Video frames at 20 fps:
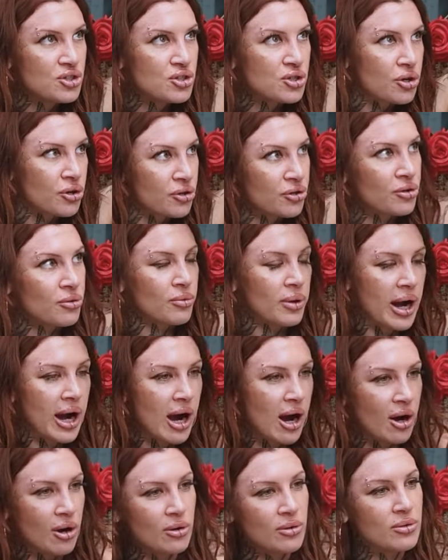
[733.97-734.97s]
turned
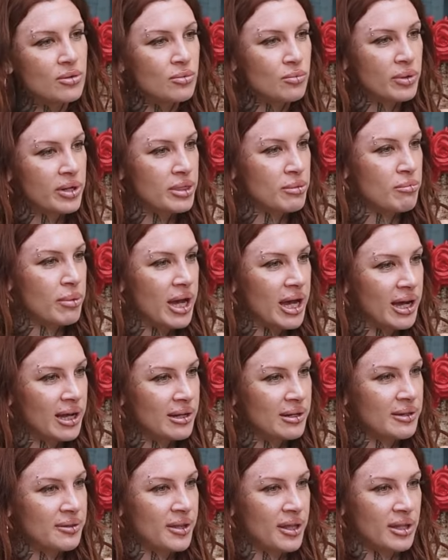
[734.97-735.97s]
around with
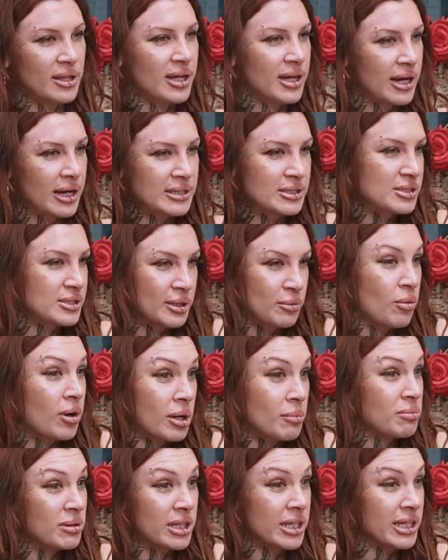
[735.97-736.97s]
men that like I just like
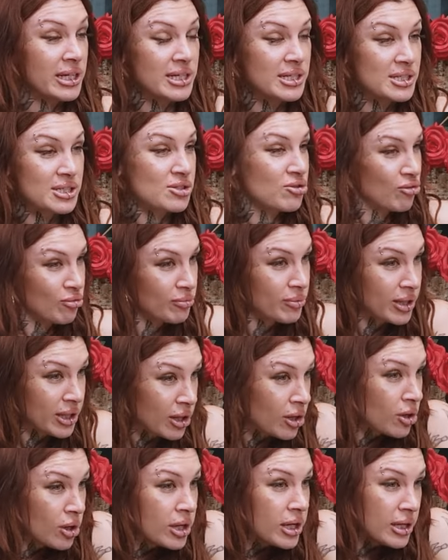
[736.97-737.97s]
want to please. So I'm like,
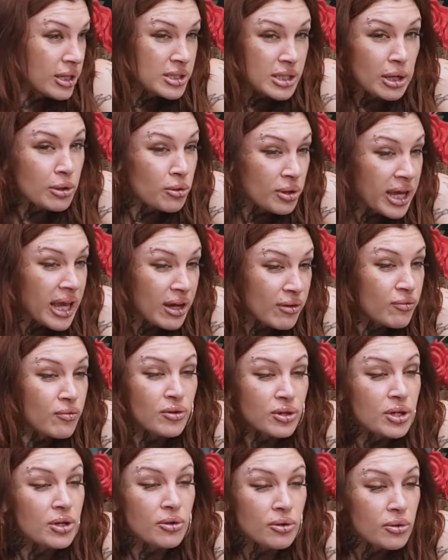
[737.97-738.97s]
is that okay for
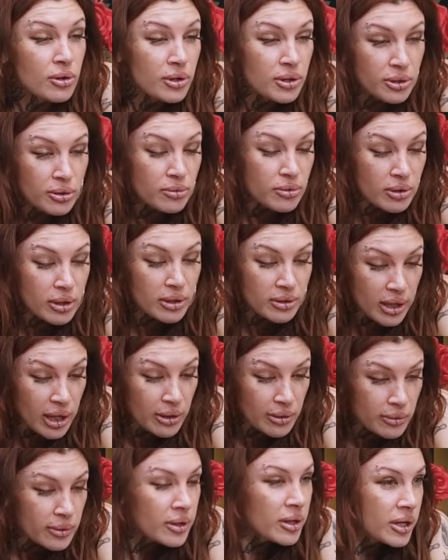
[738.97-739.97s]
you? Is
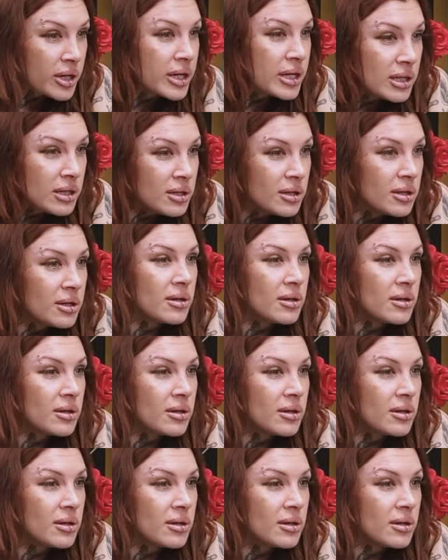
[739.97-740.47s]
that good?